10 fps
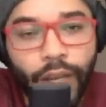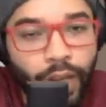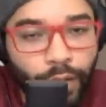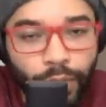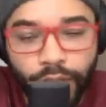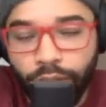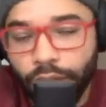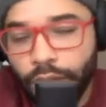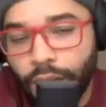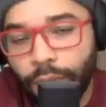everything
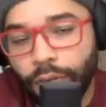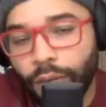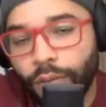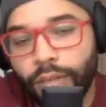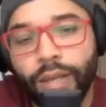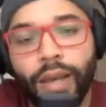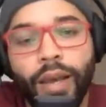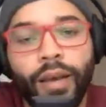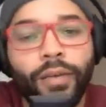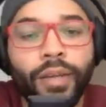that happened that went
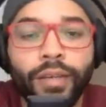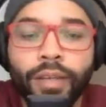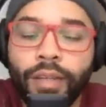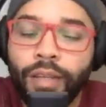down, and